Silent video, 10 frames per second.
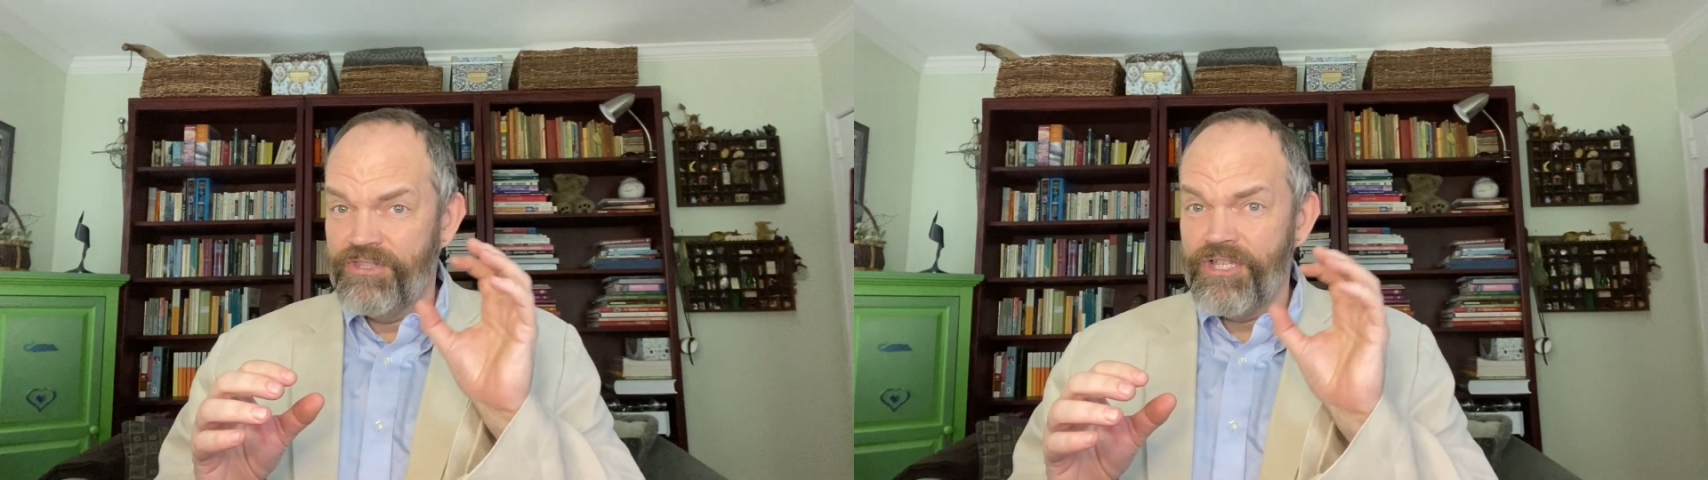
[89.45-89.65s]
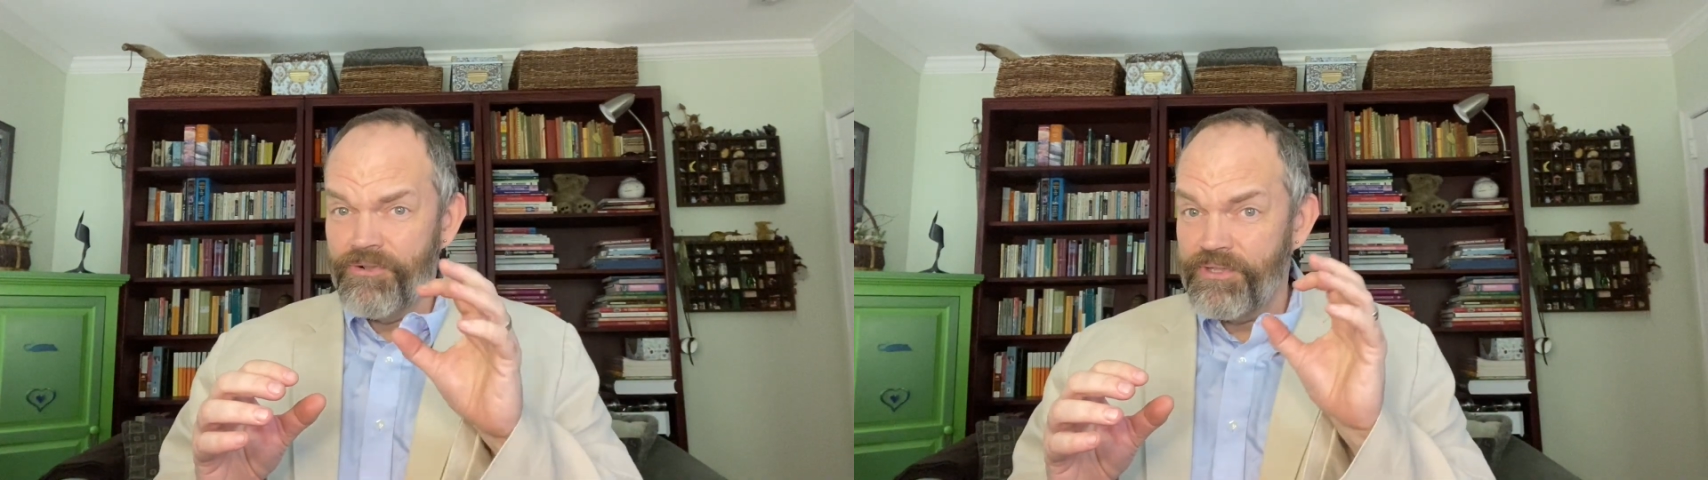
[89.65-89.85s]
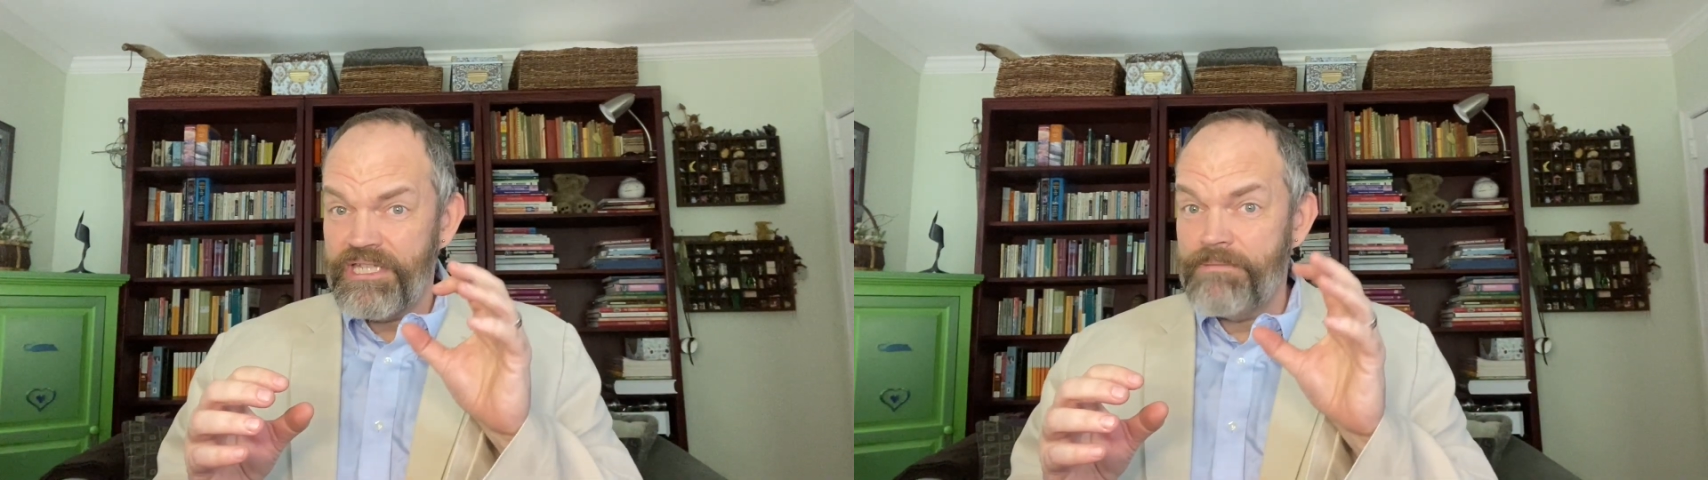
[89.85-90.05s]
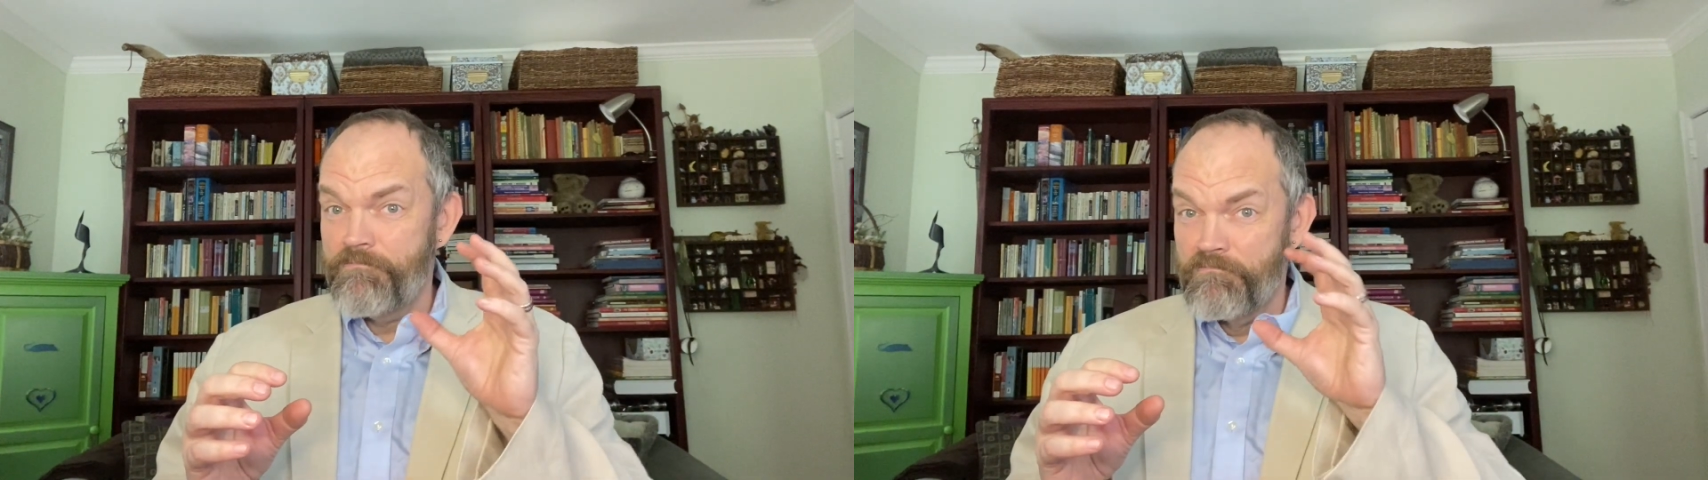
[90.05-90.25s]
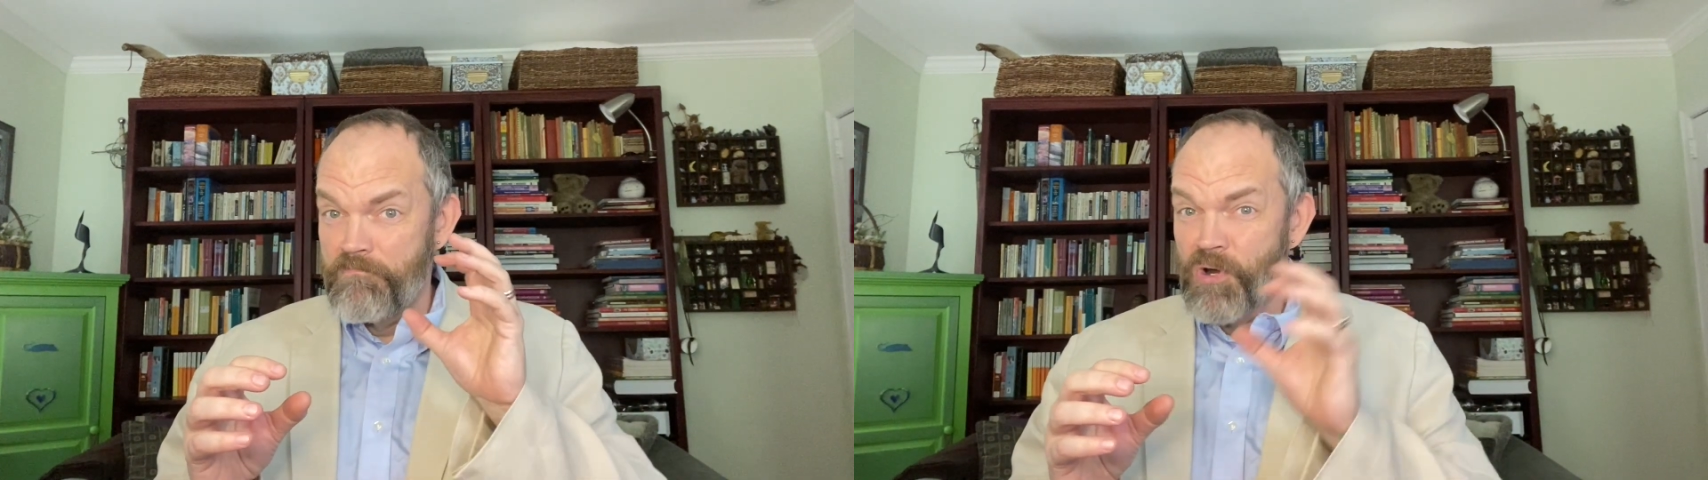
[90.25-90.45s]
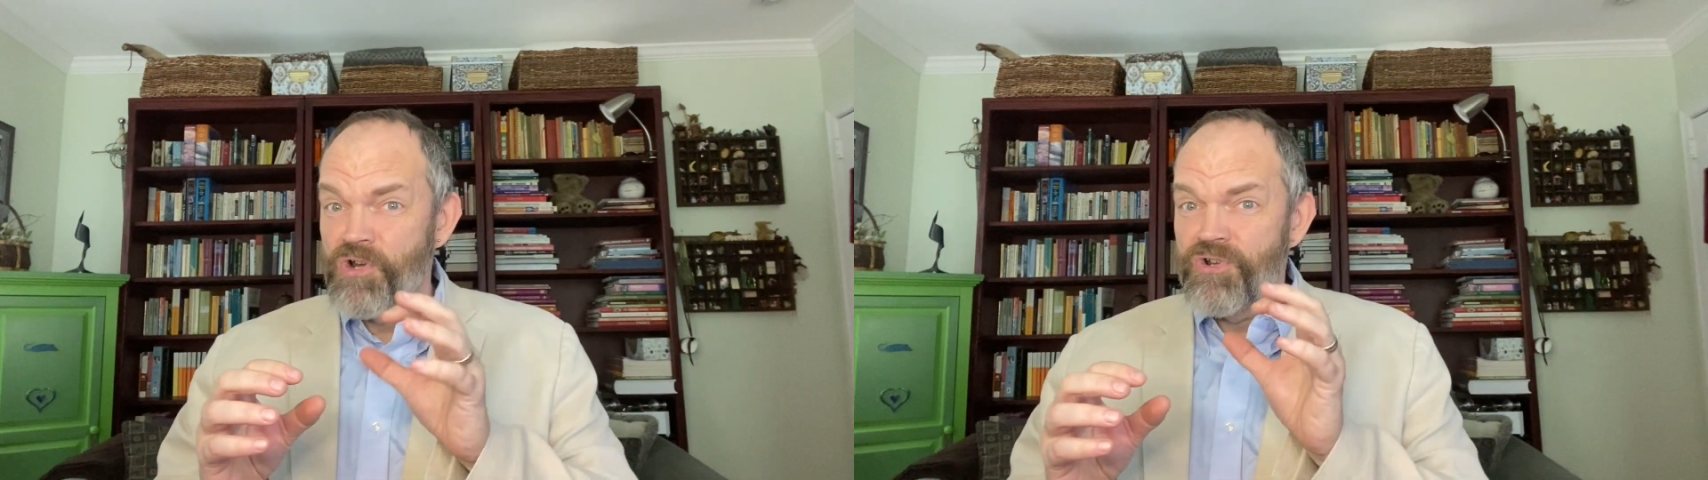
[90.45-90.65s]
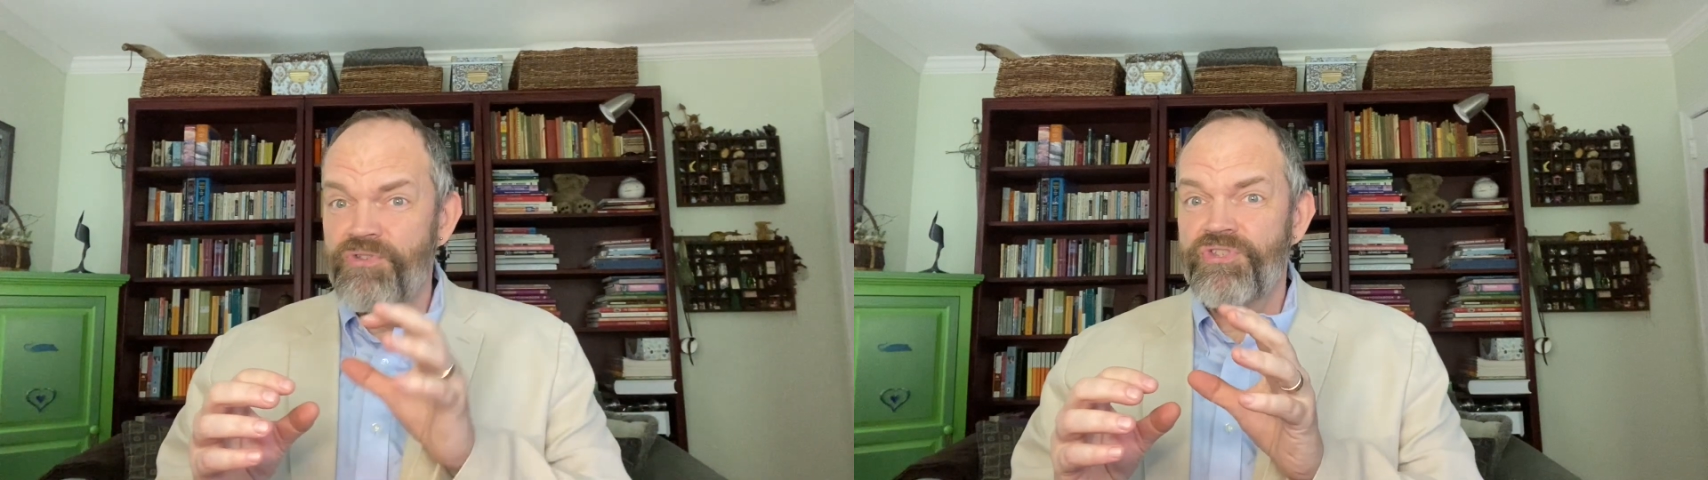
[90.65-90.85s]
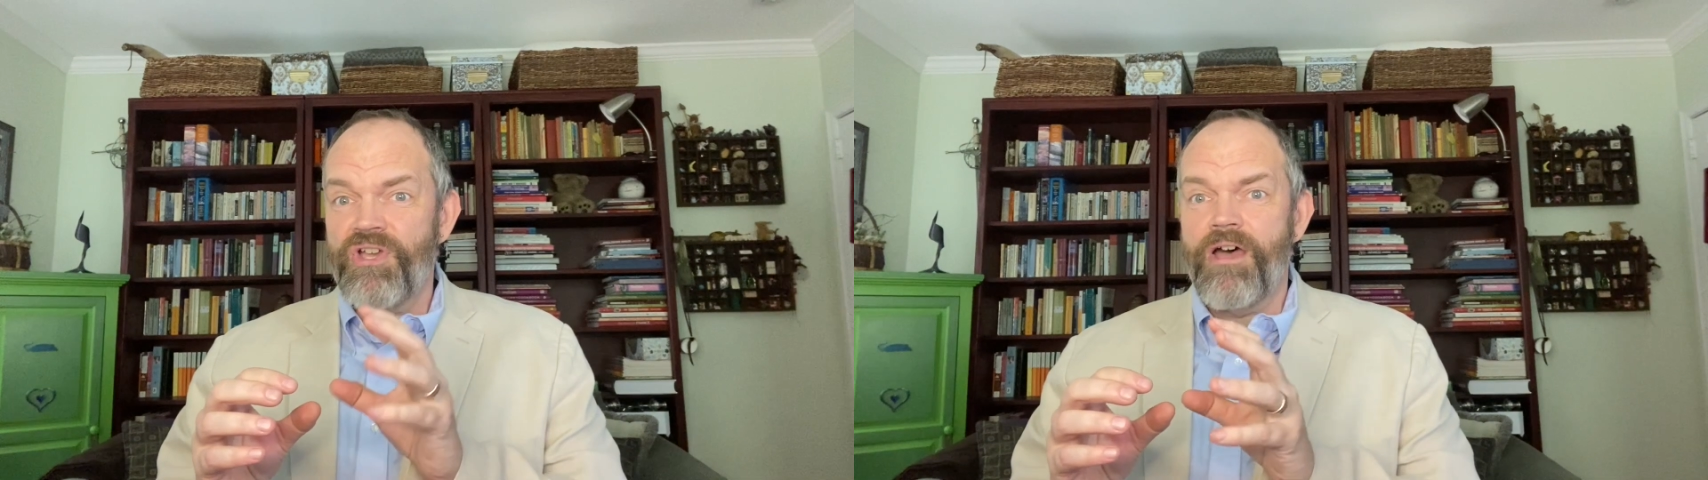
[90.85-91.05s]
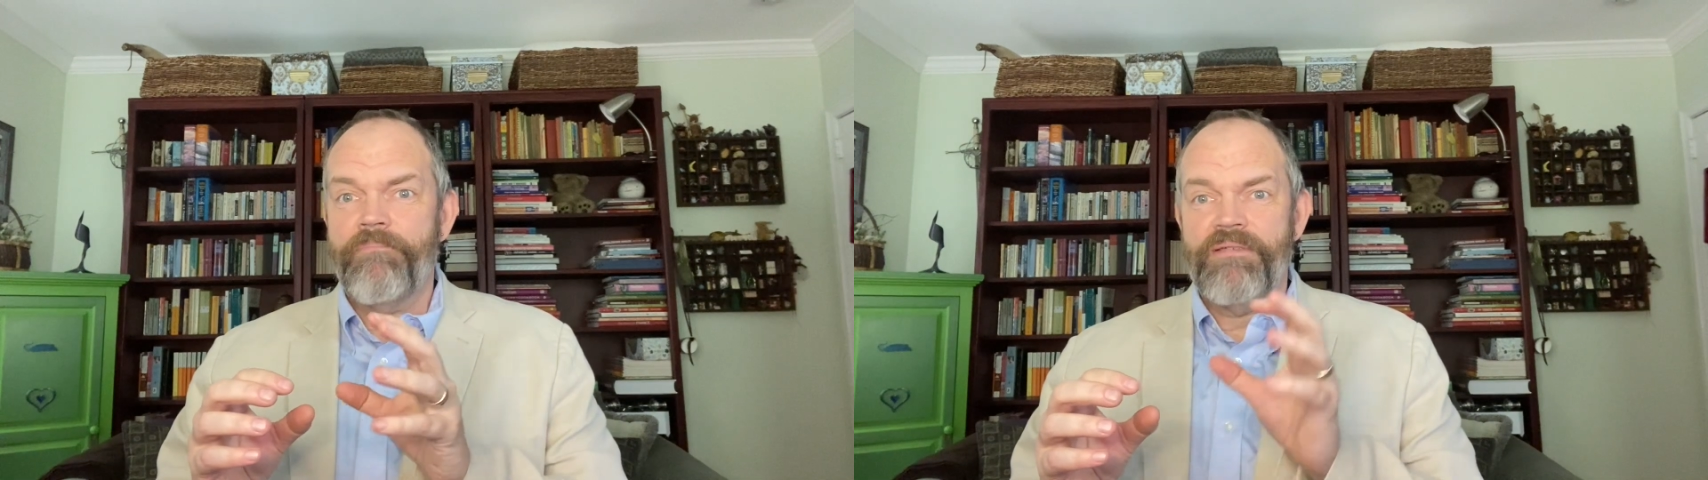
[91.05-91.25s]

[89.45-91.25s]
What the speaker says: literally burns up.